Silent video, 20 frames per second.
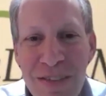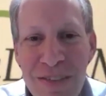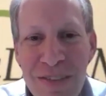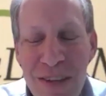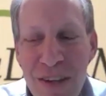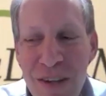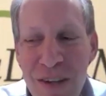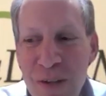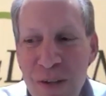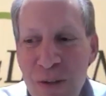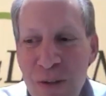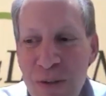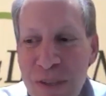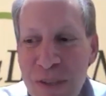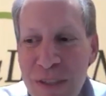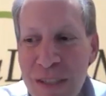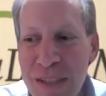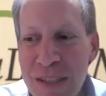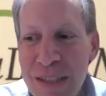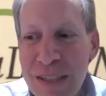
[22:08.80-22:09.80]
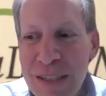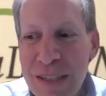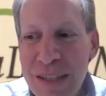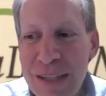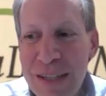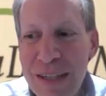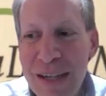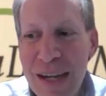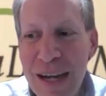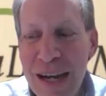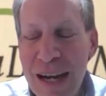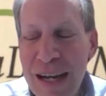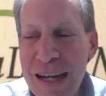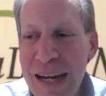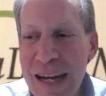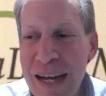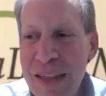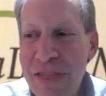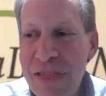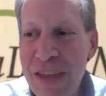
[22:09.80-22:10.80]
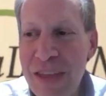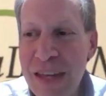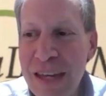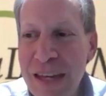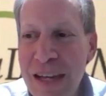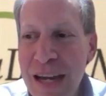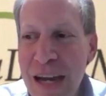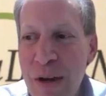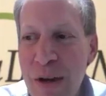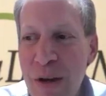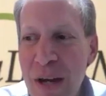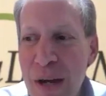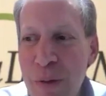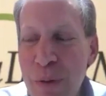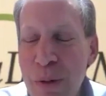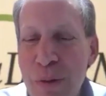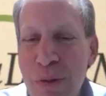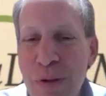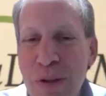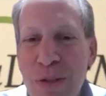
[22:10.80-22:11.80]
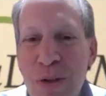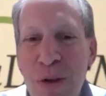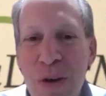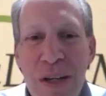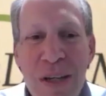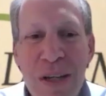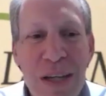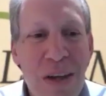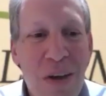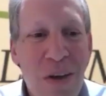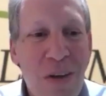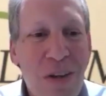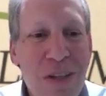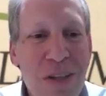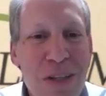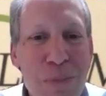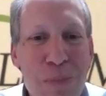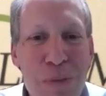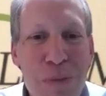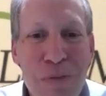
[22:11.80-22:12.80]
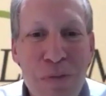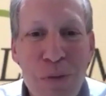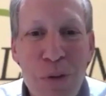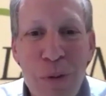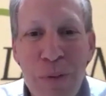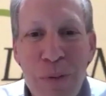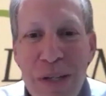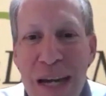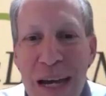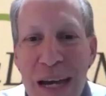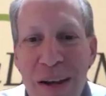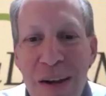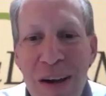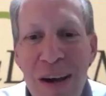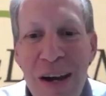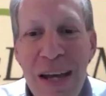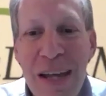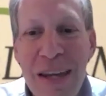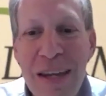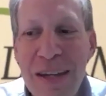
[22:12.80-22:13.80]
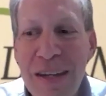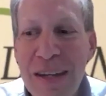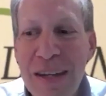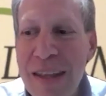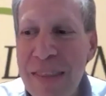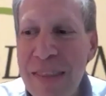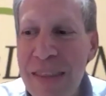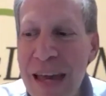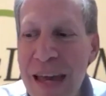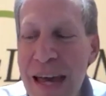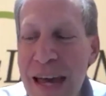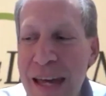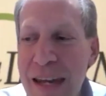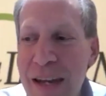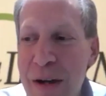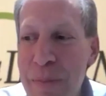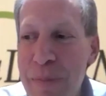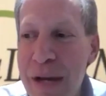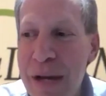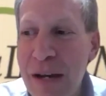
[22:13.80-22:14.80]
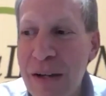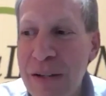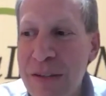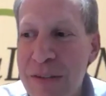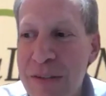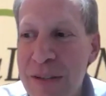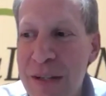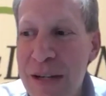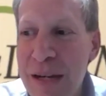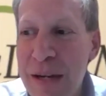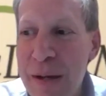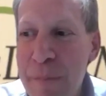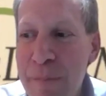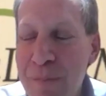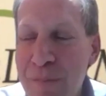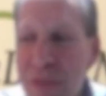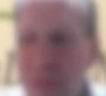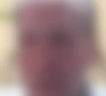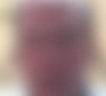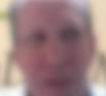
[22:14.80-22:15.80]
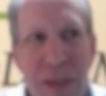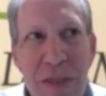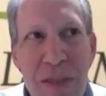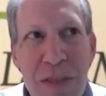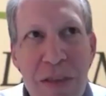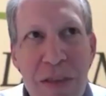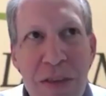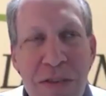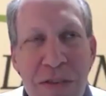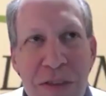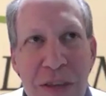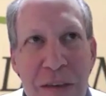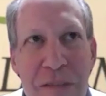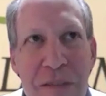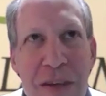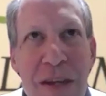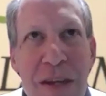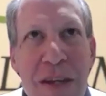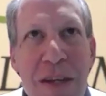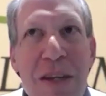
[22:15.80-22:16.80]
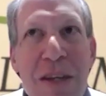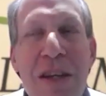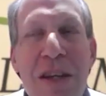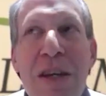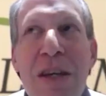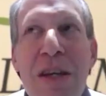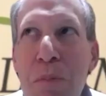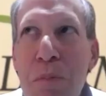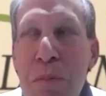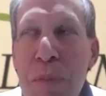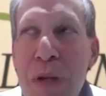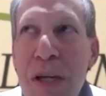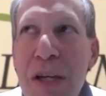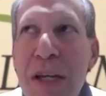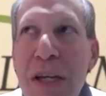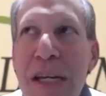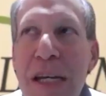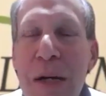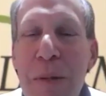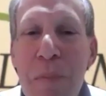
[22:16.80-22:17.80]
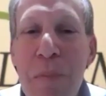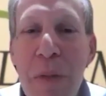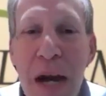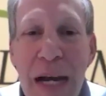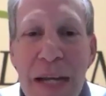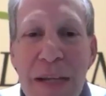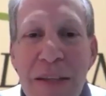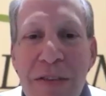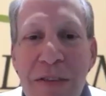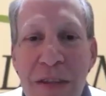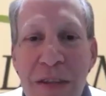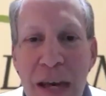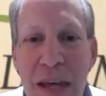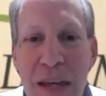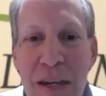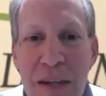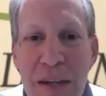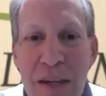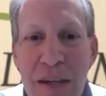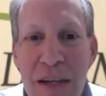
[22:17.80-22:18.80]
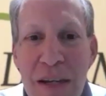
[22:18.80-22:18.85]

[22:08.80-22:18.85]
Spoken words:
So I think we were talking earlier before we got on that about the 7 millionaire mindset